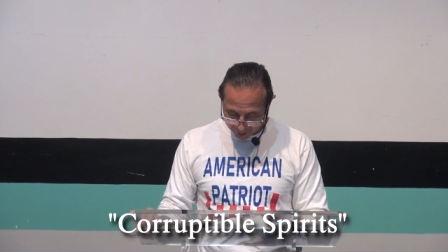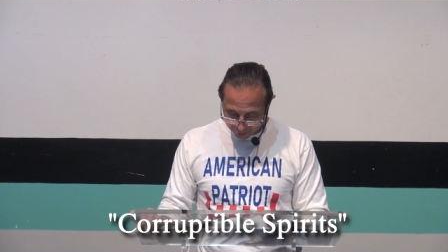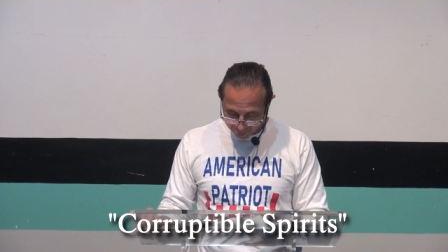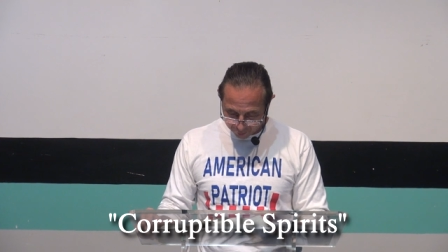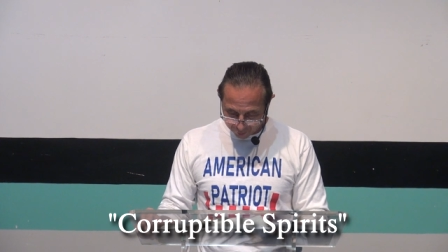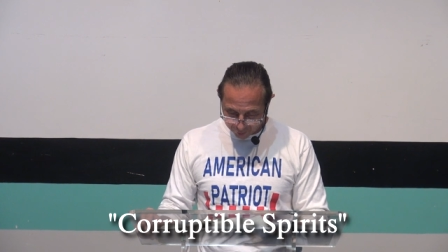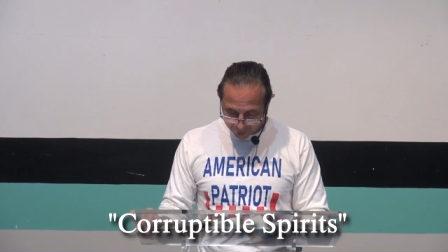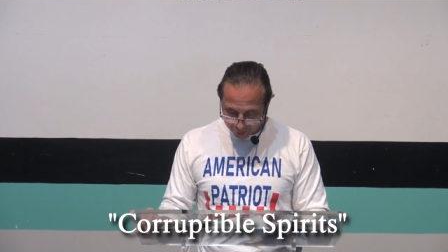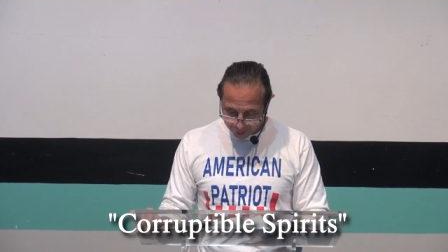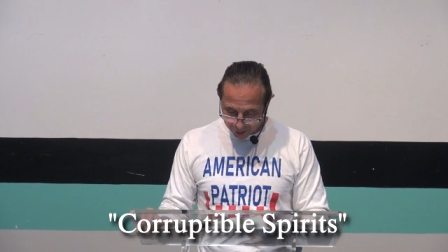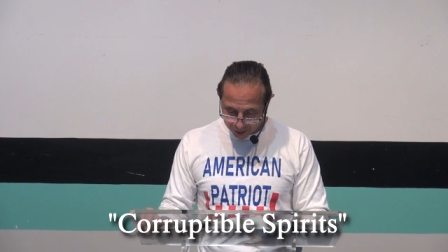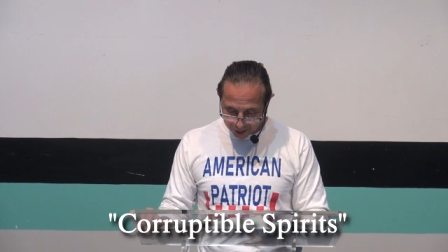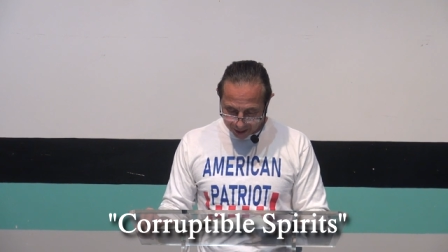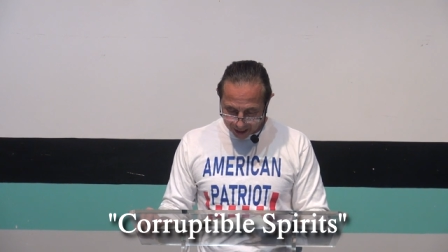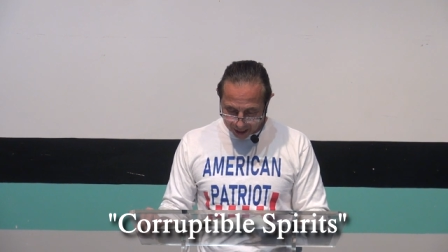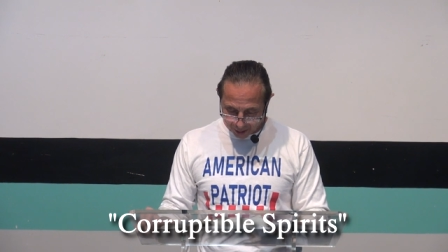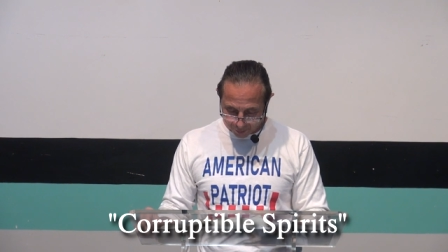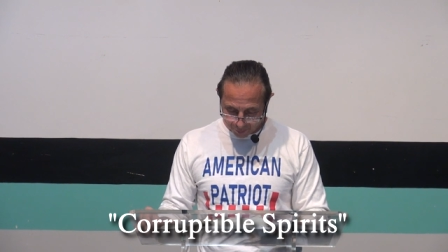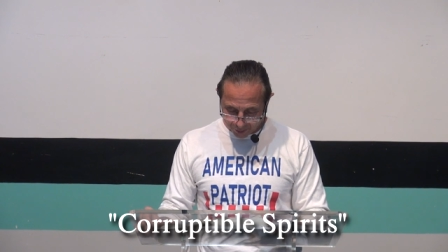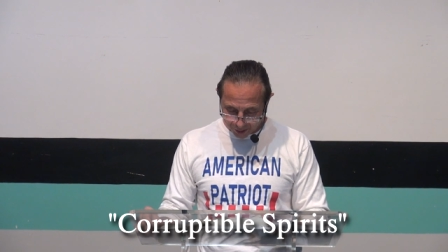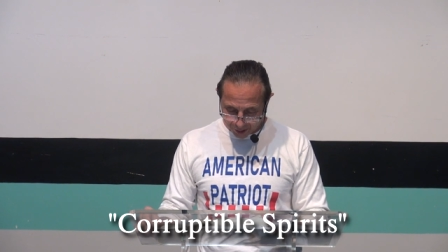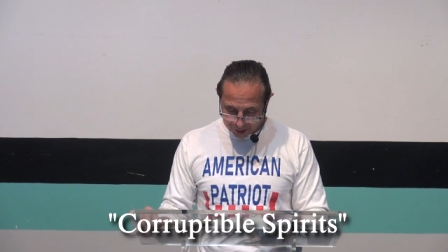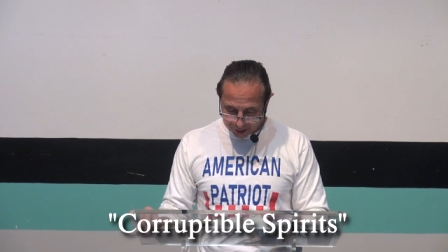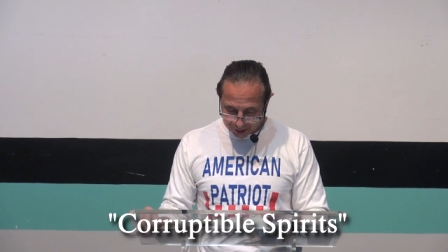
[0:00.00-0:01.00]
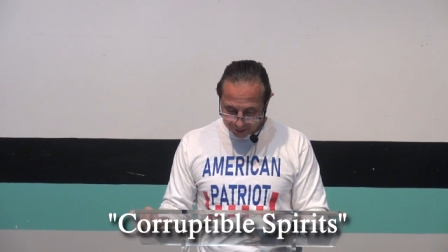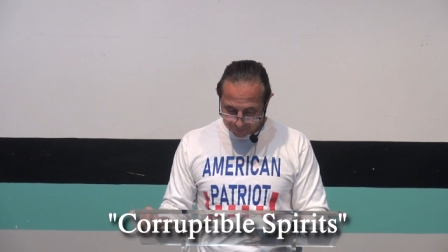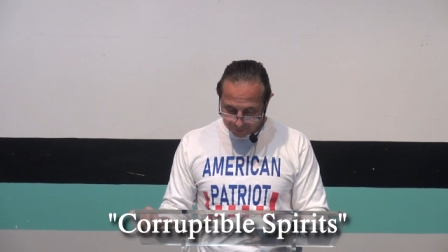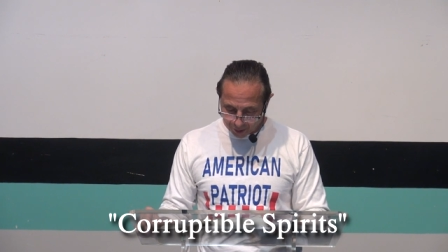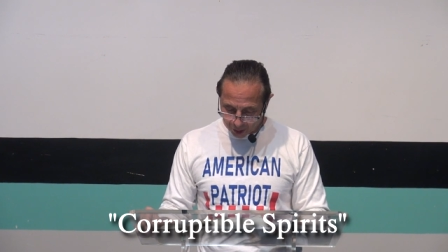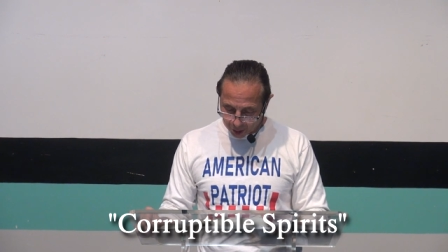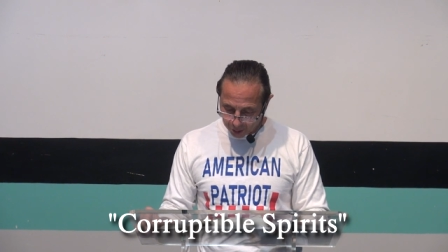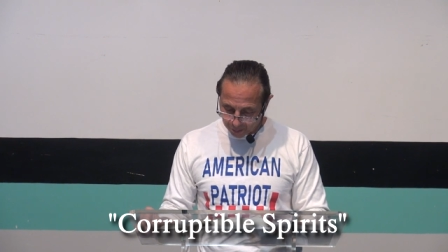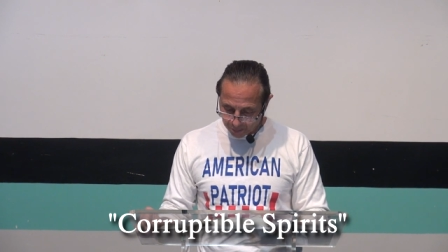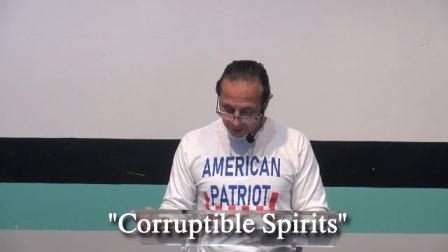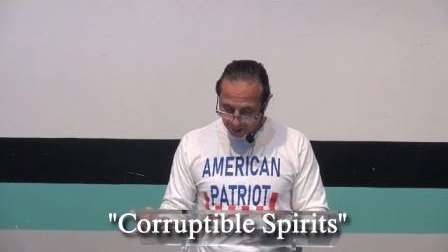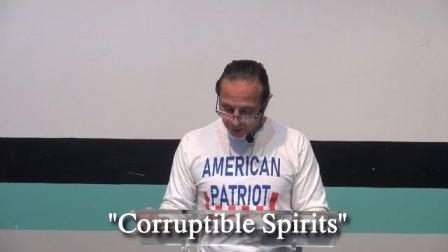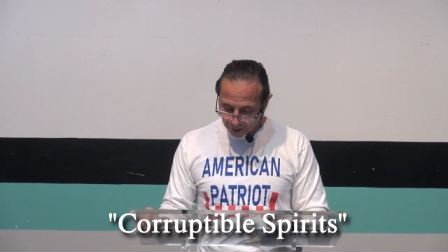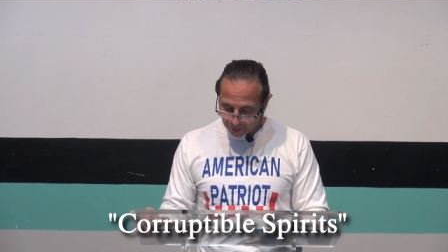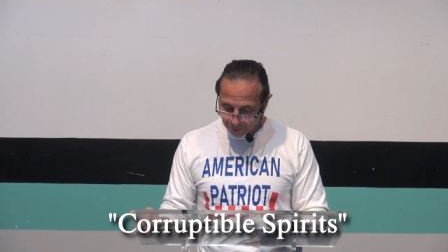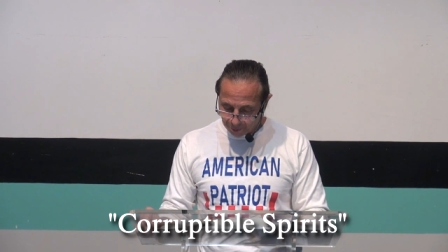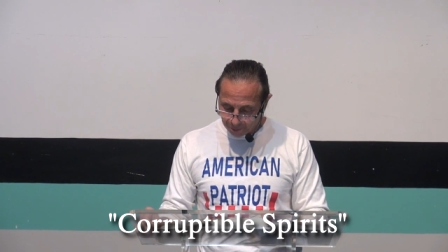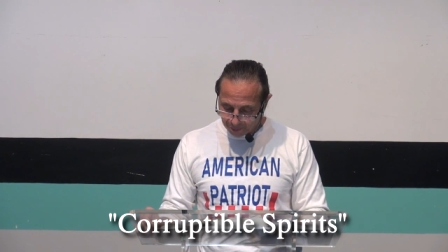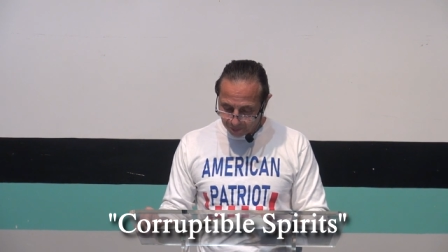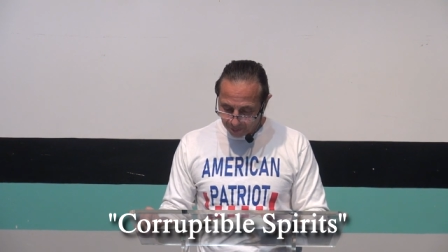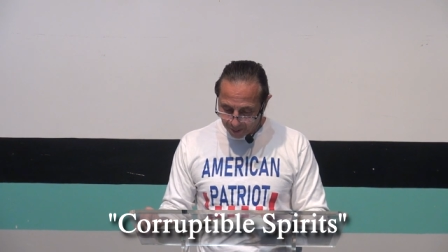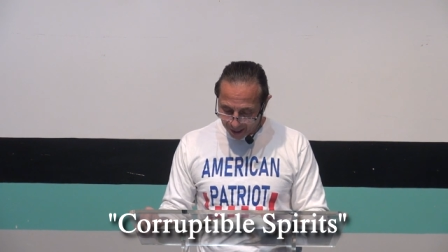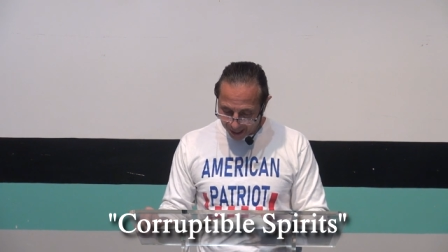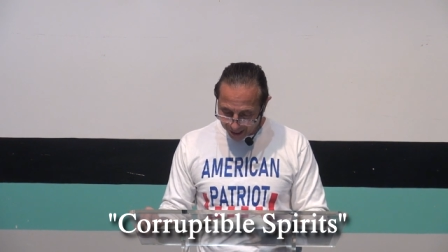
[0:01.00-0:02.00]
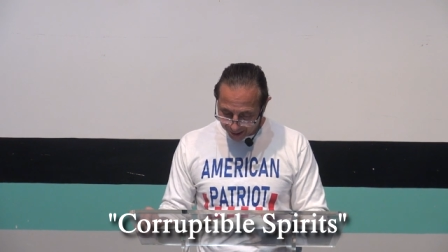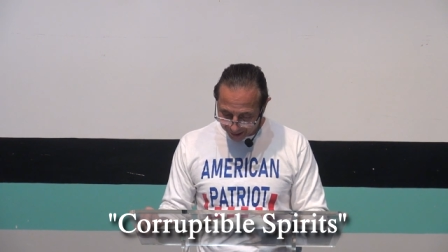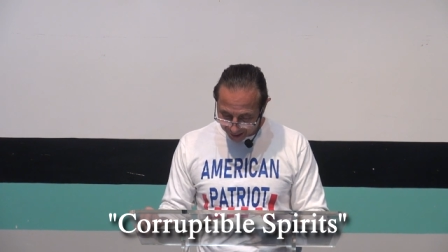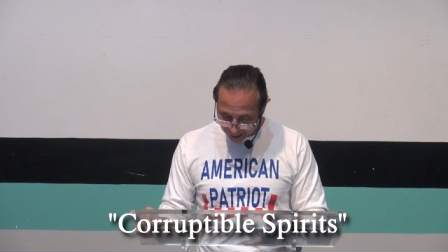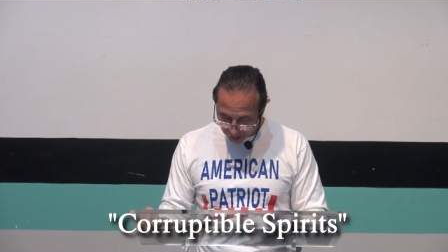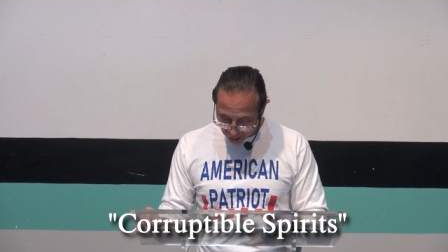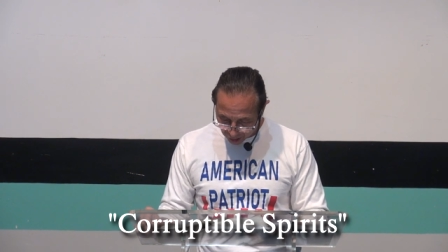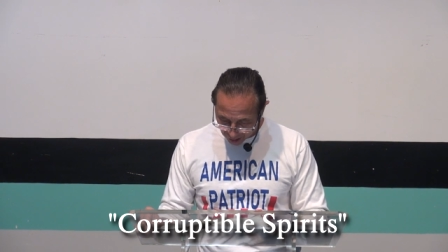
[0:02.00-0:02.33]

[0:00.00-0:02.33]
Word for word: For you did not receive the spirit of bondage